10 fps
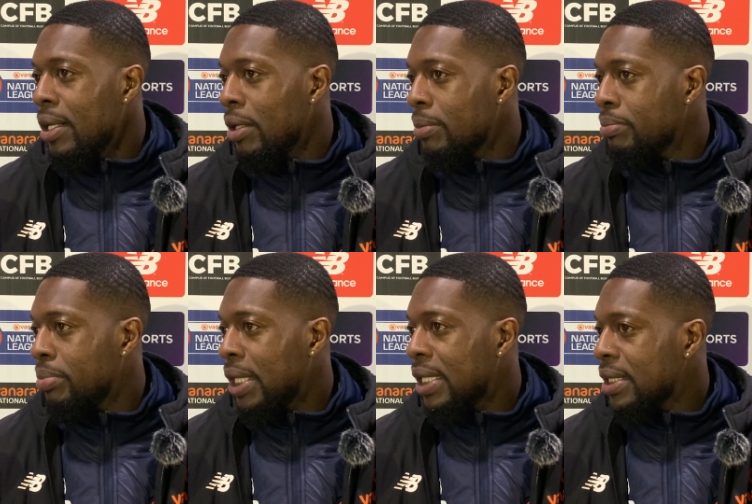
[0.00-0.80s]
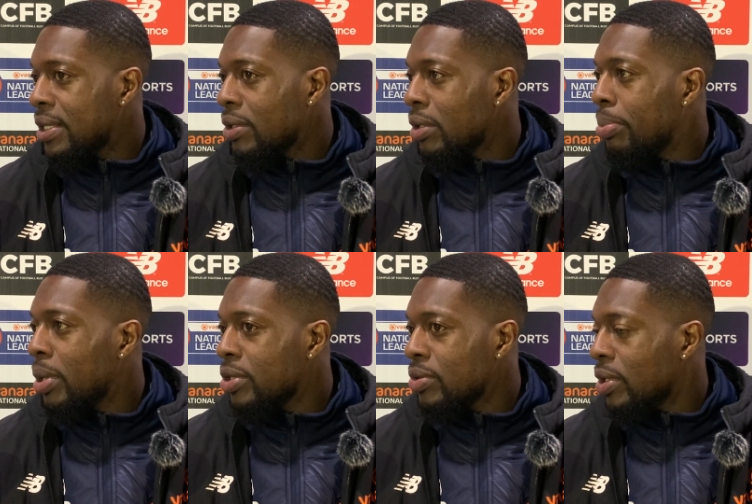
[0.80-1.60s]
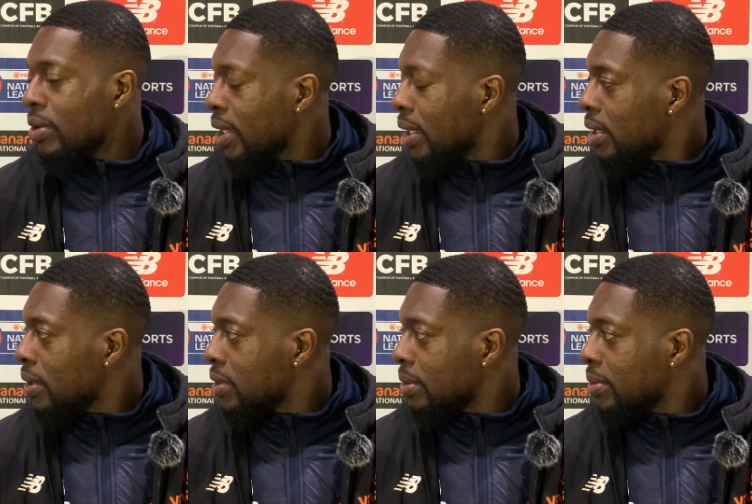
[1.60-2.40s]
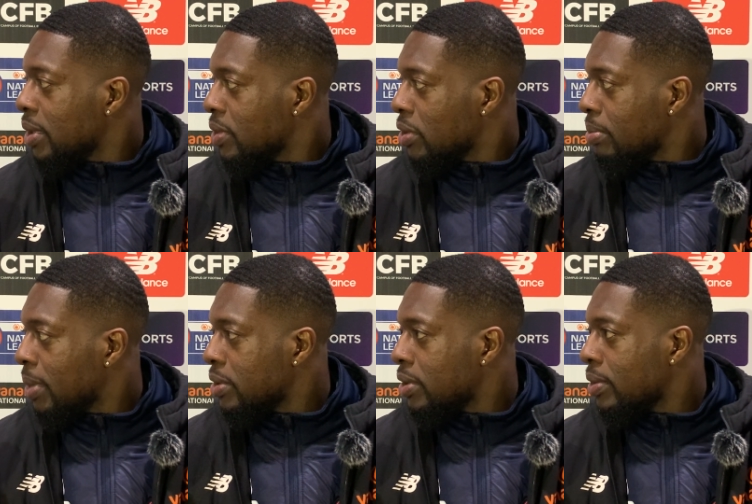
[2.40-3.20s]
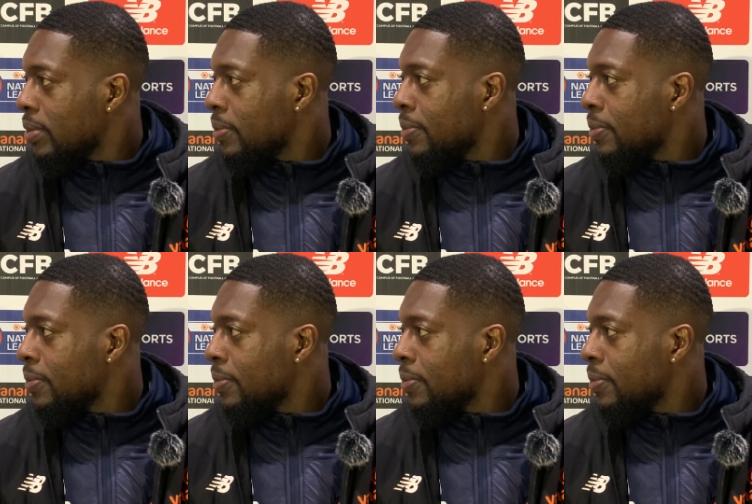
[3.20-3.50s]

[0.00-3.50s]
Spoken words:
but as I said, on a personal note, yeah, it was a good milestone.